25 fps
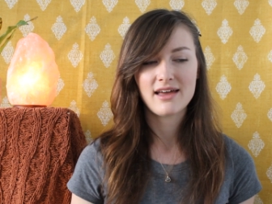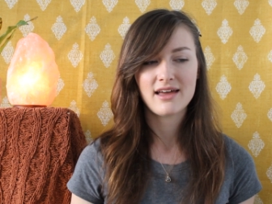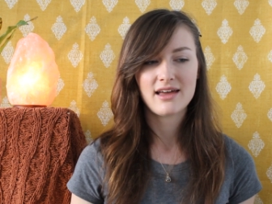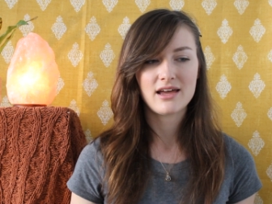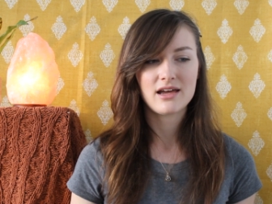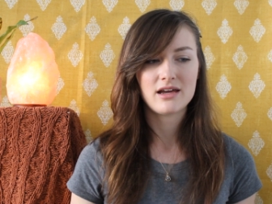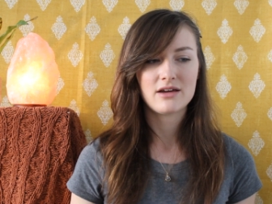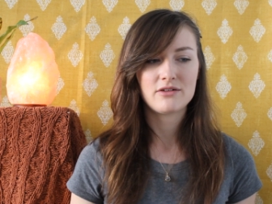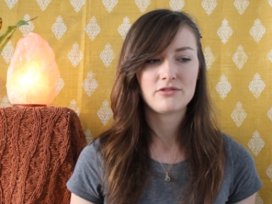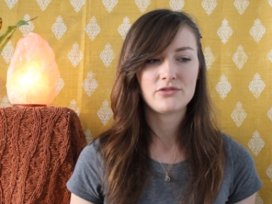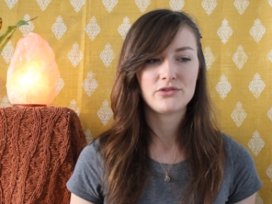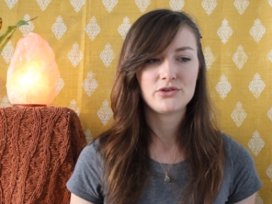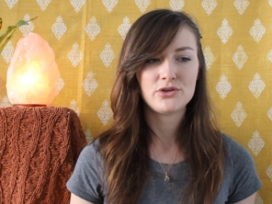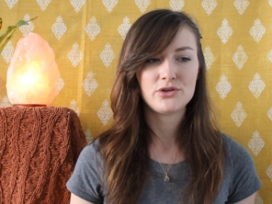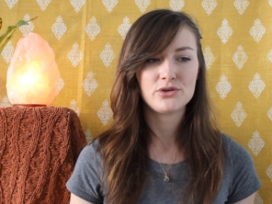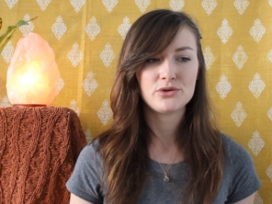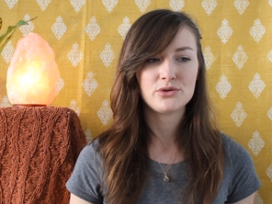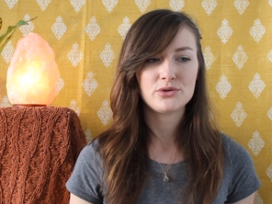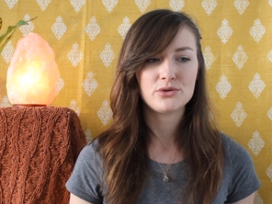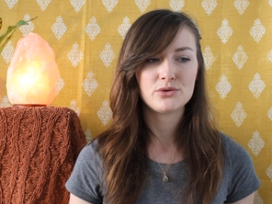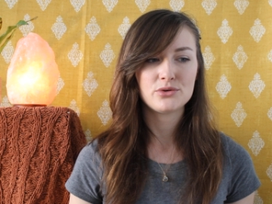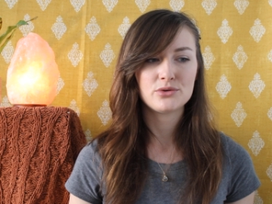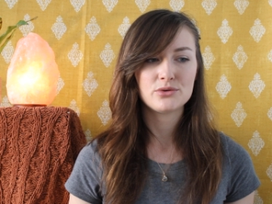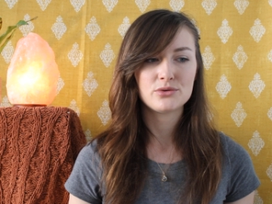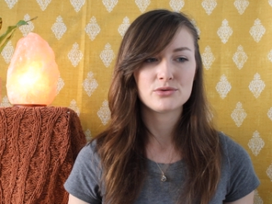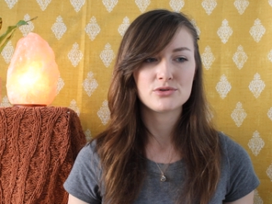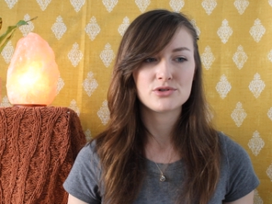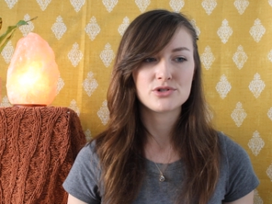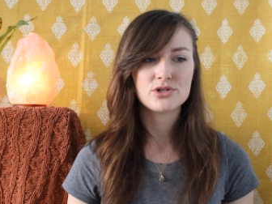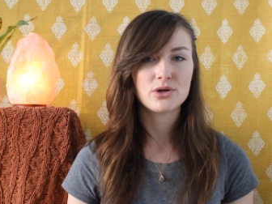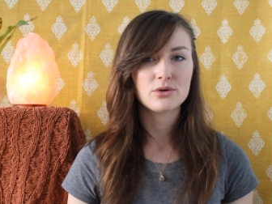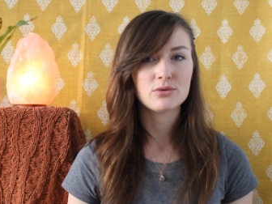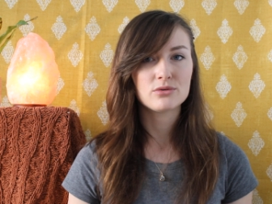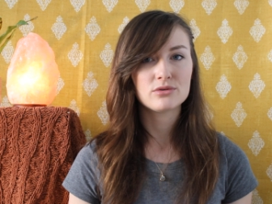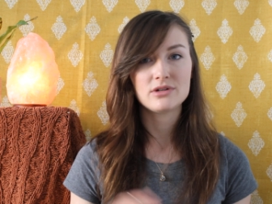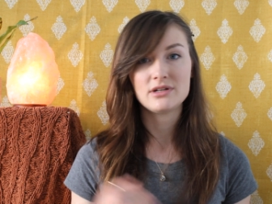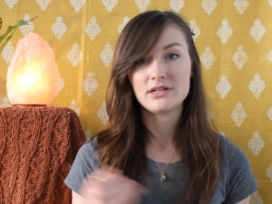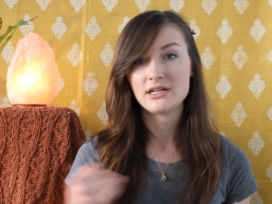If you
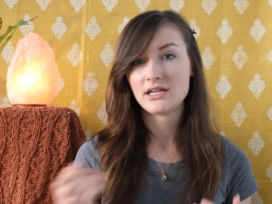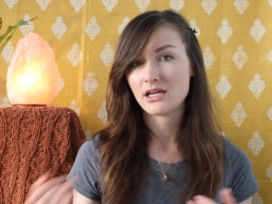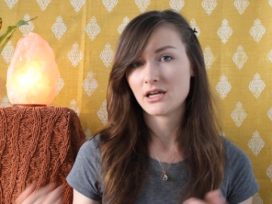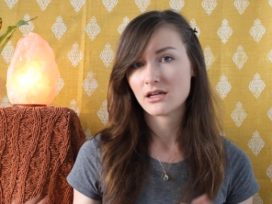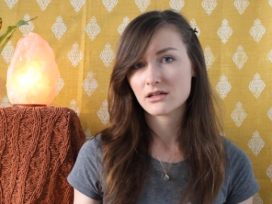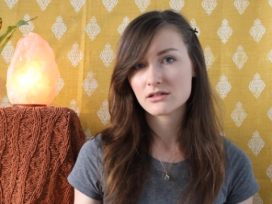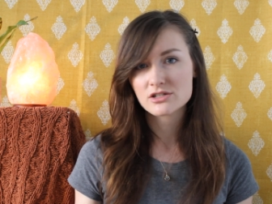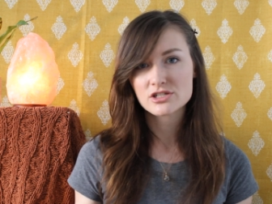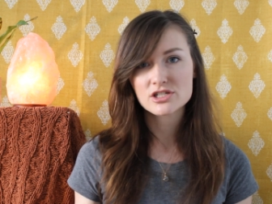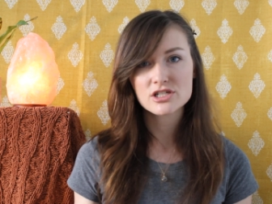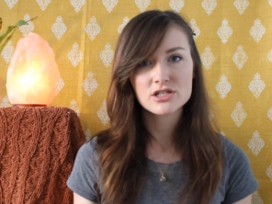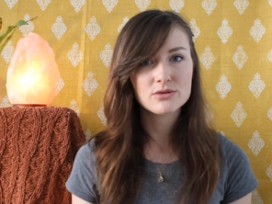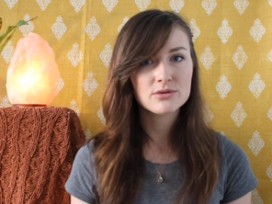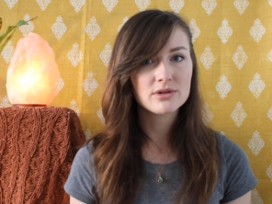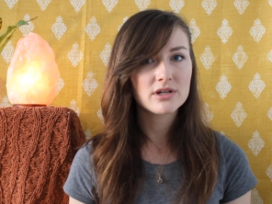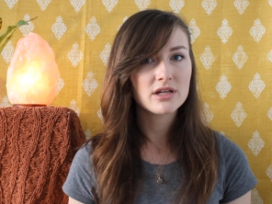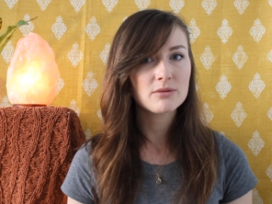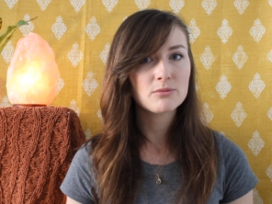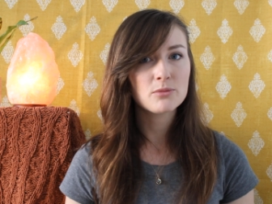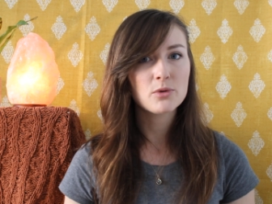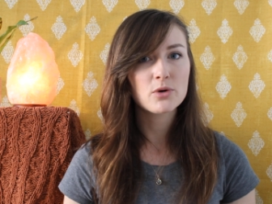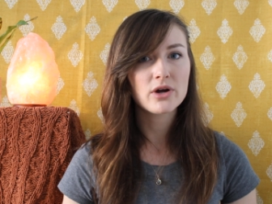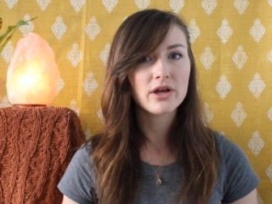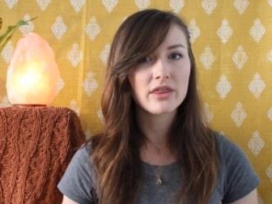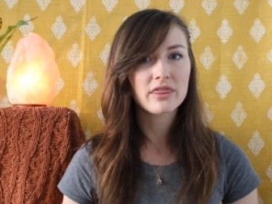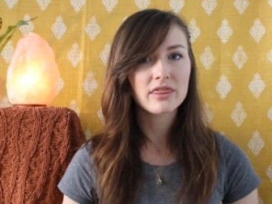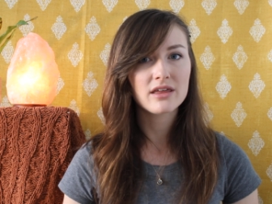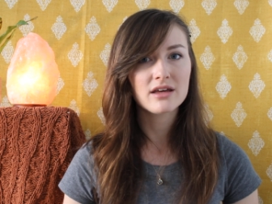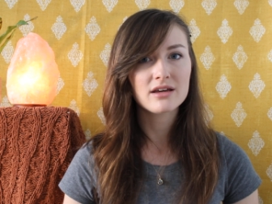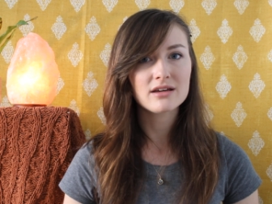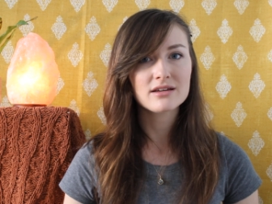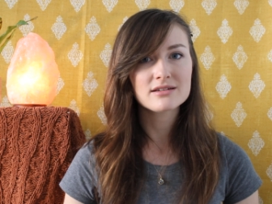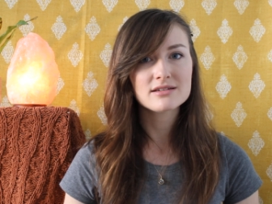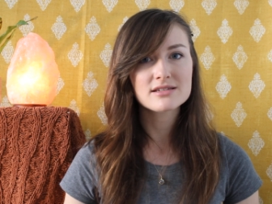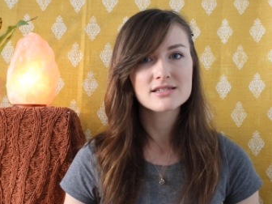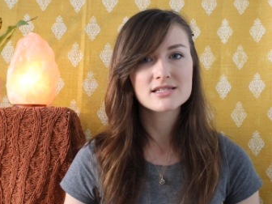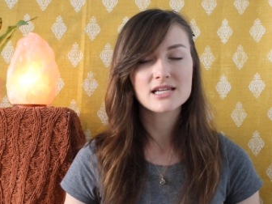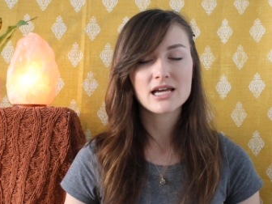don't need to do any more
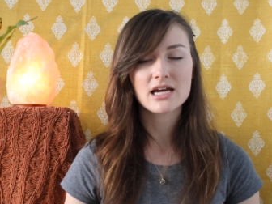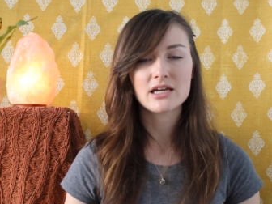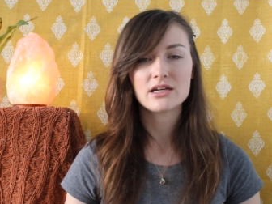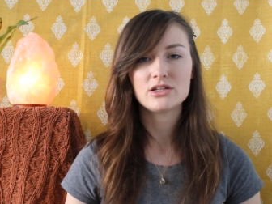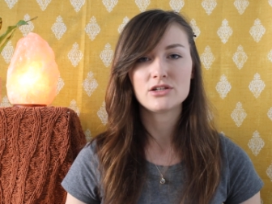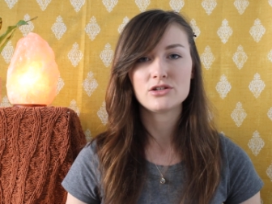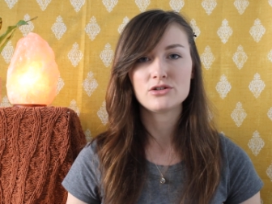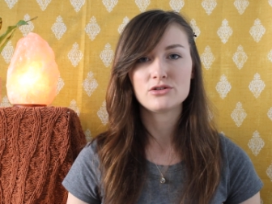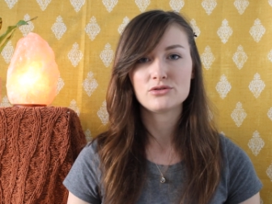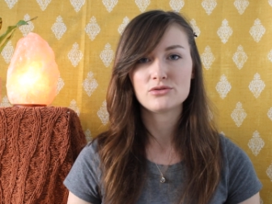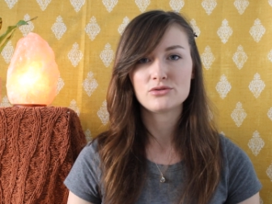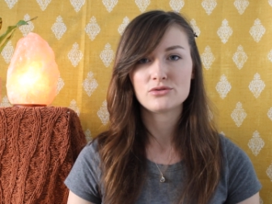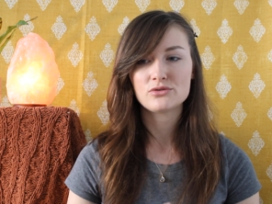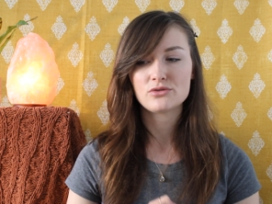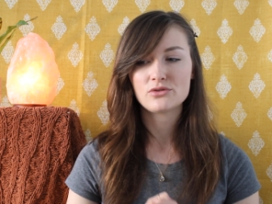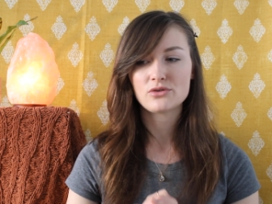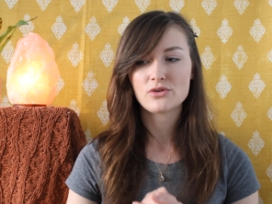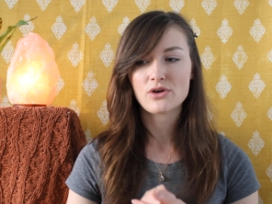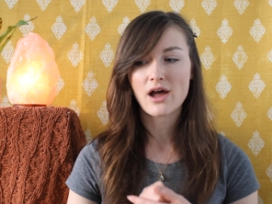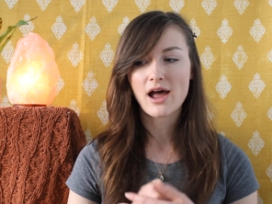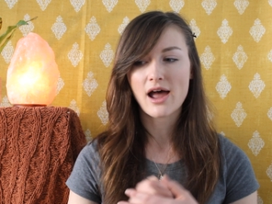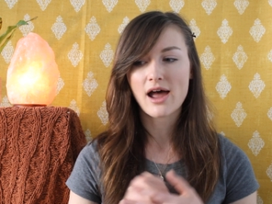things and you